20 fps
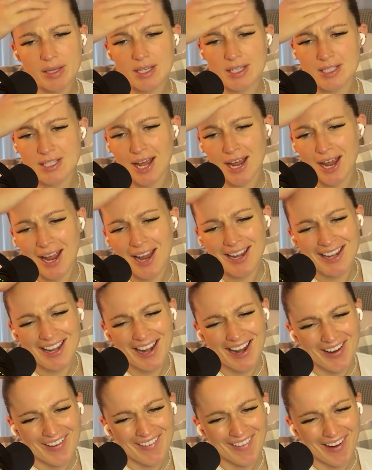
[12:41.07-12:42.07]
Because I
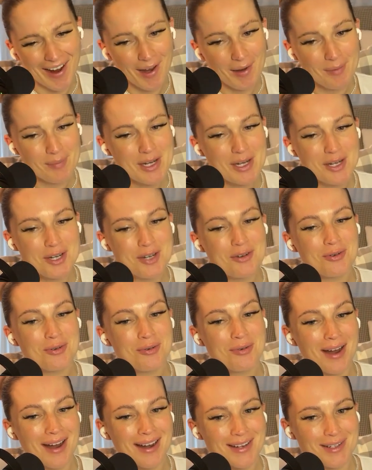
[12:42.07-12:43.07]
know I am an
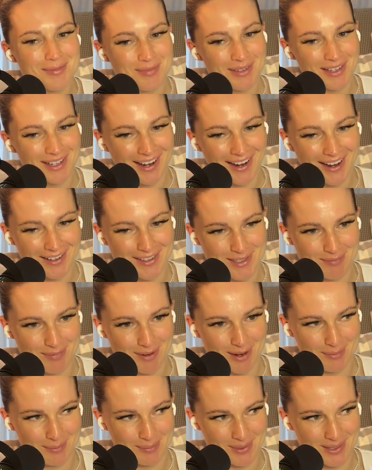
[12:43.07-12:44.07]
incredibly house
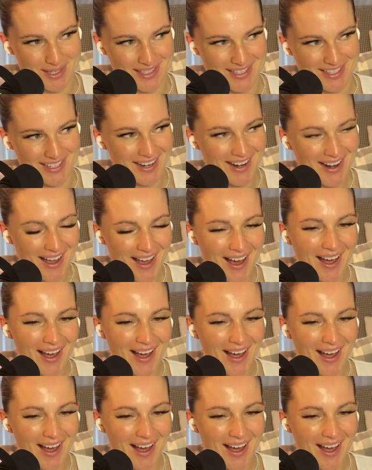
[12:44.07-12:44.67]
proud person.